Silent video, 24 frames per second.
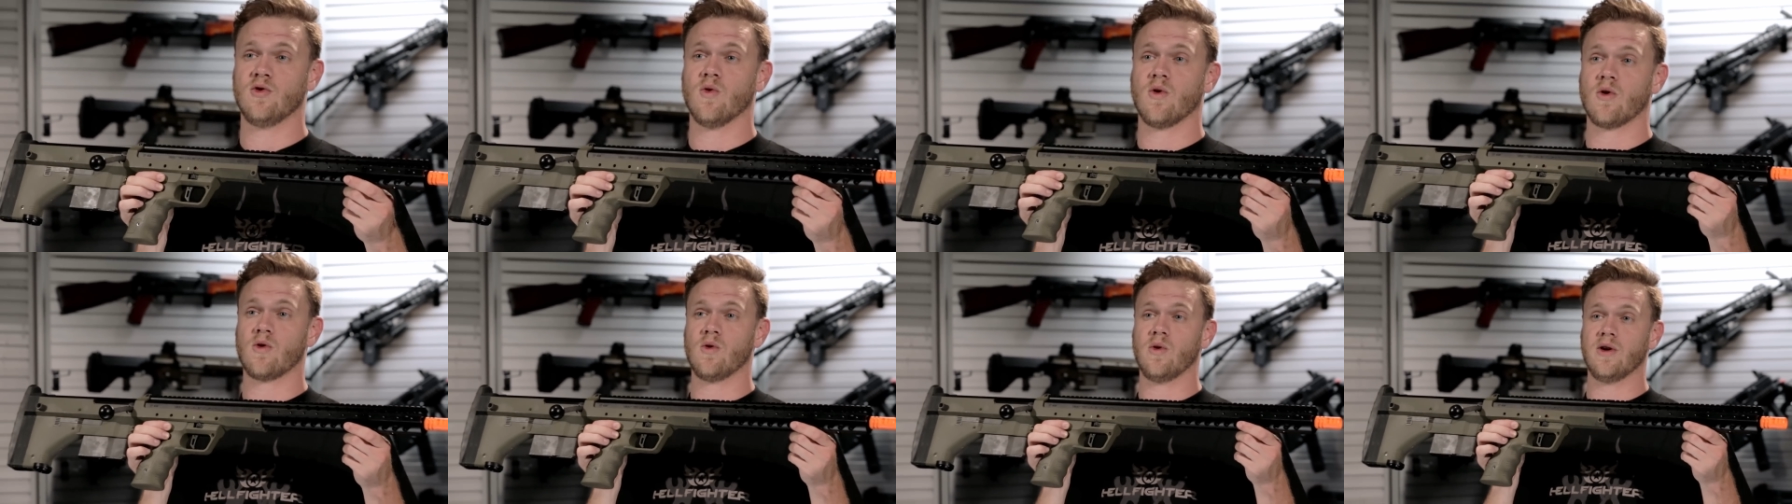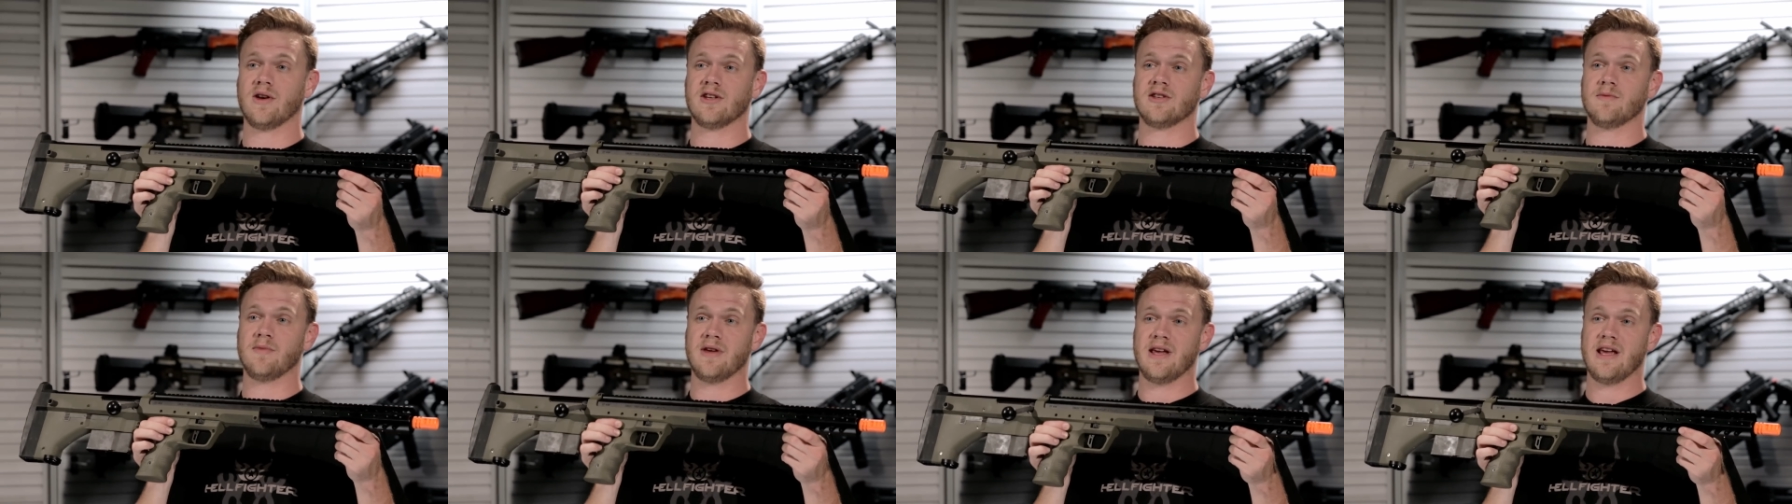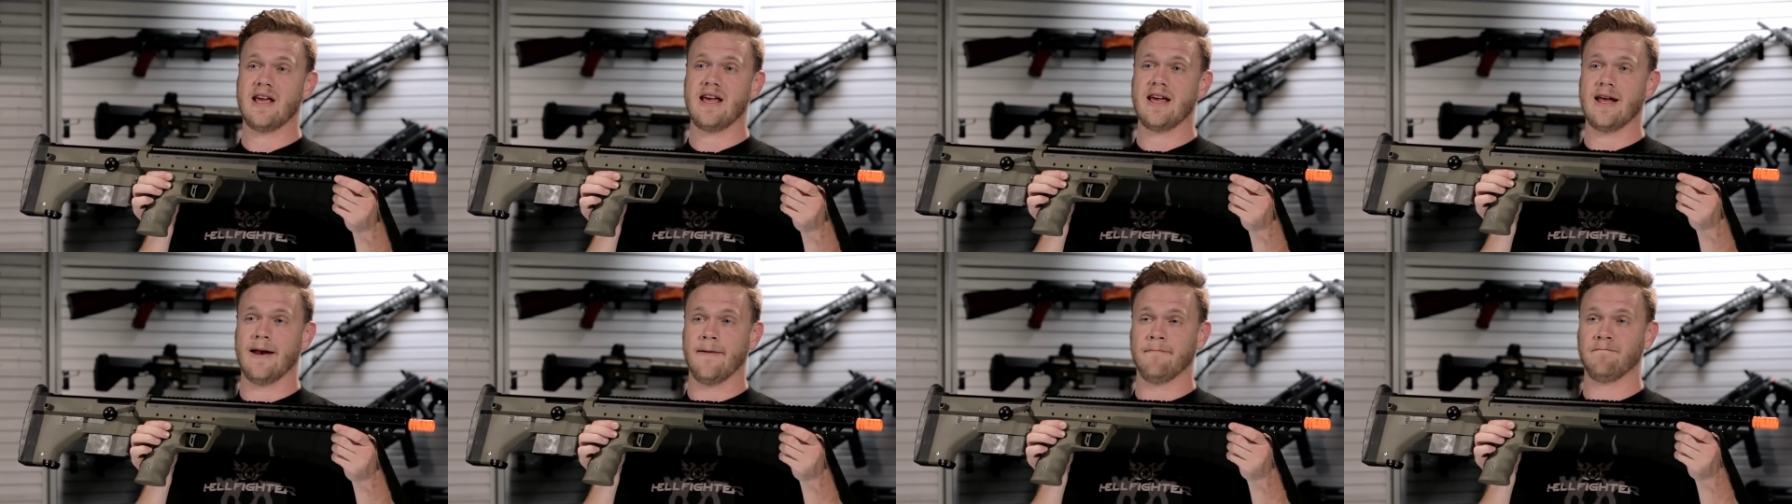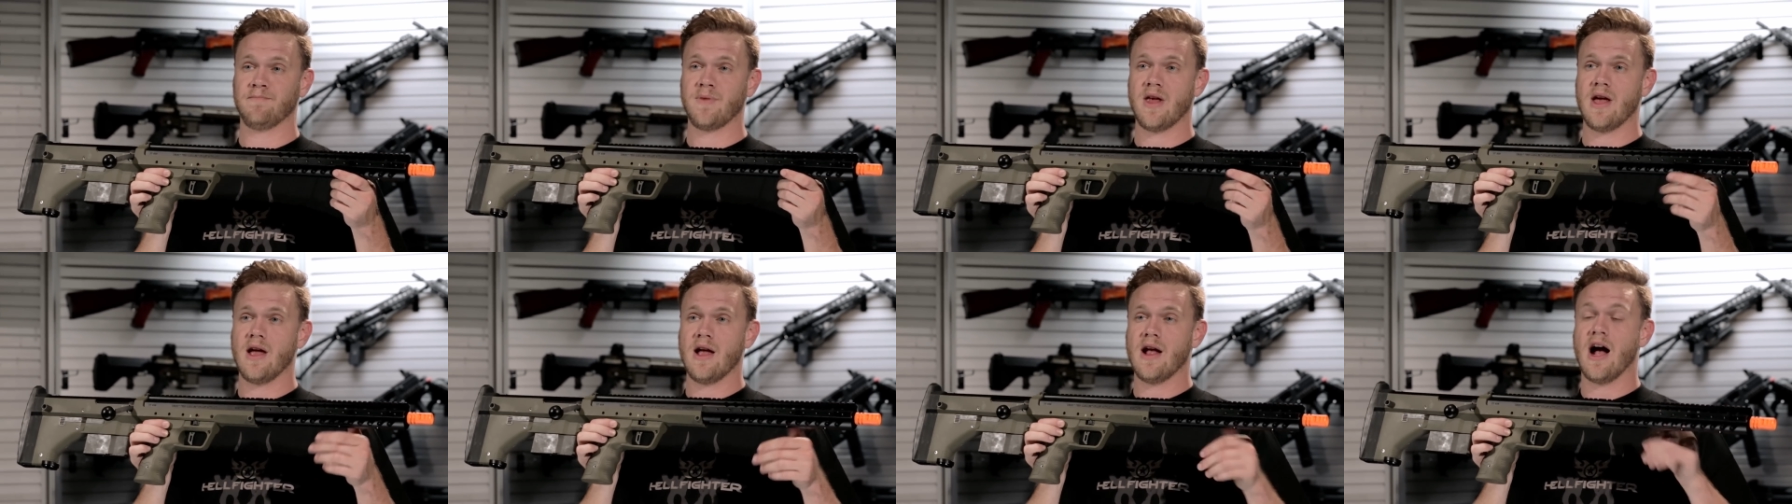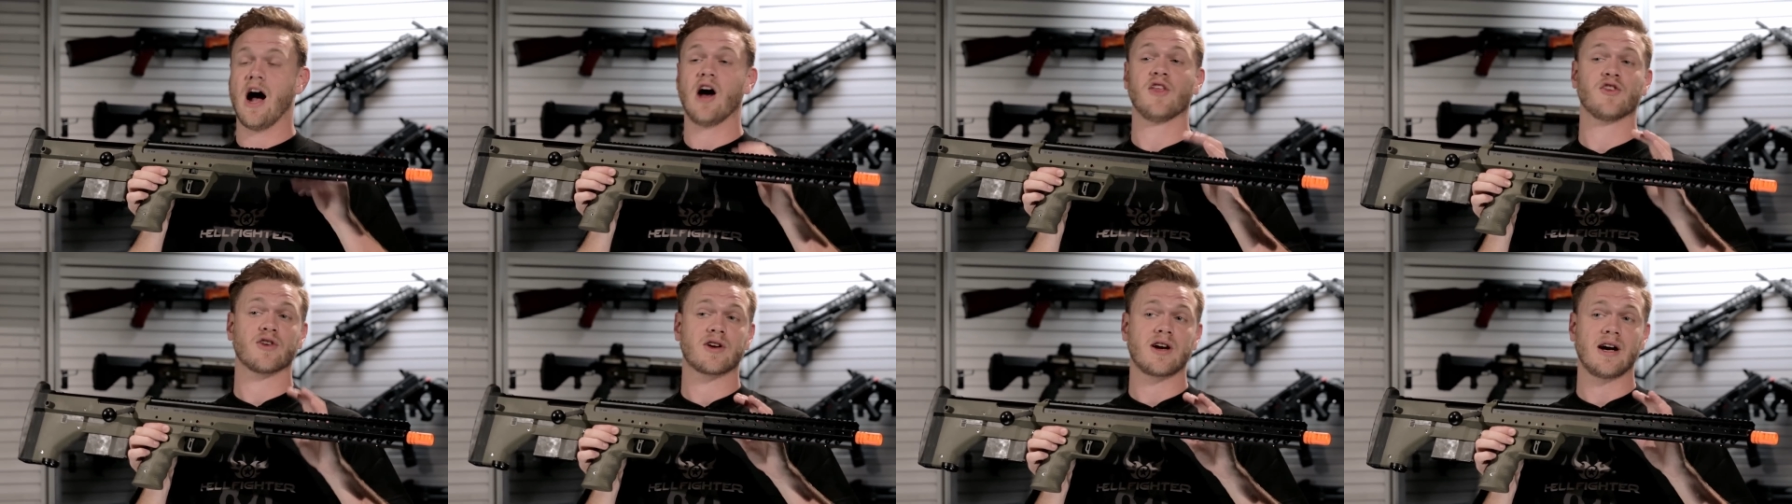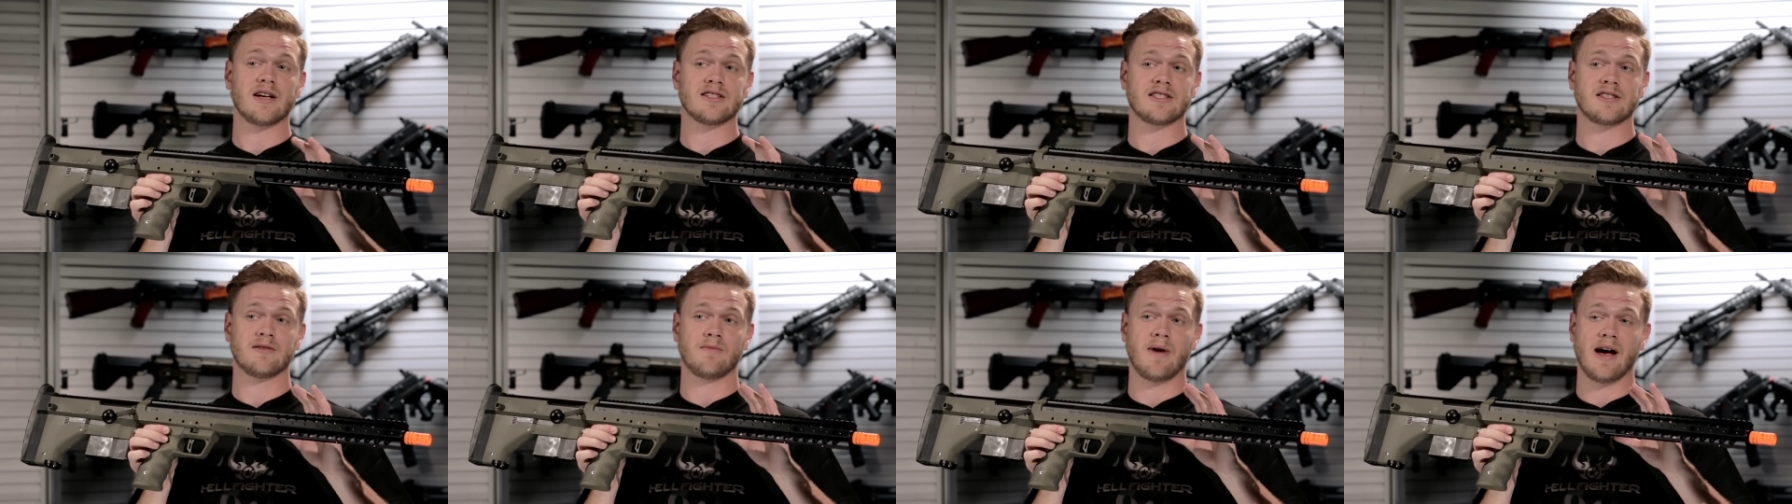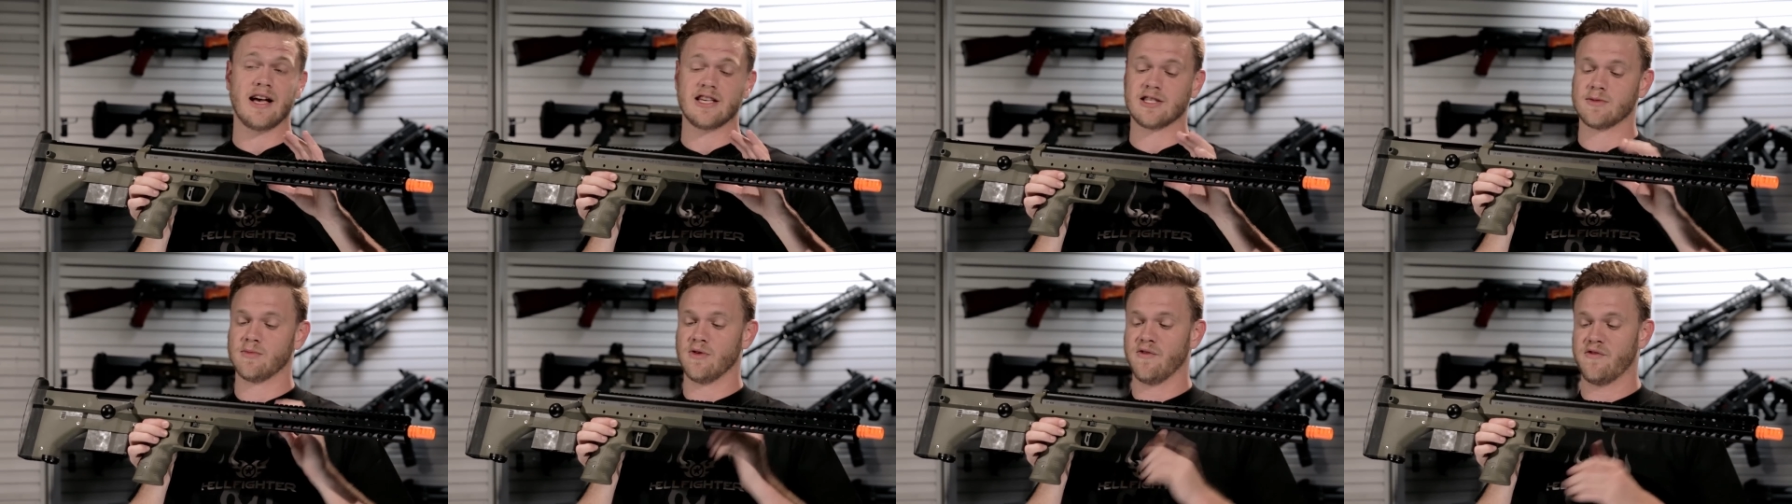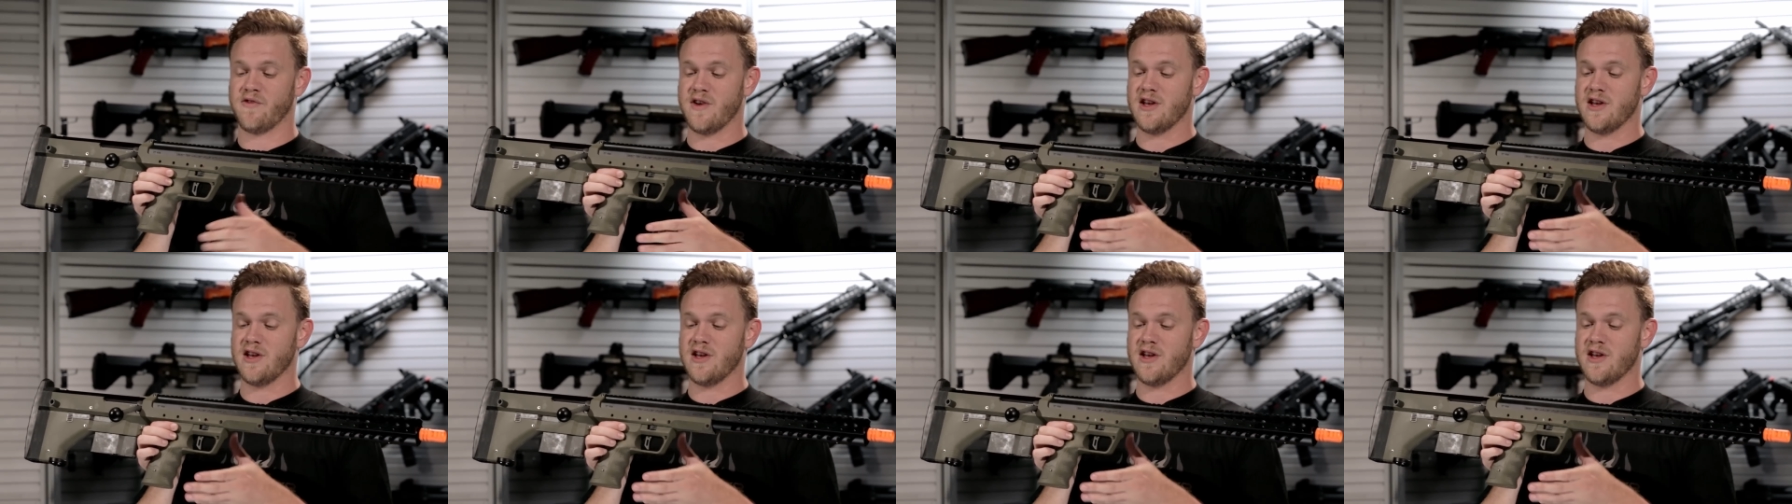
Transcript: you are going to be in. Other customizable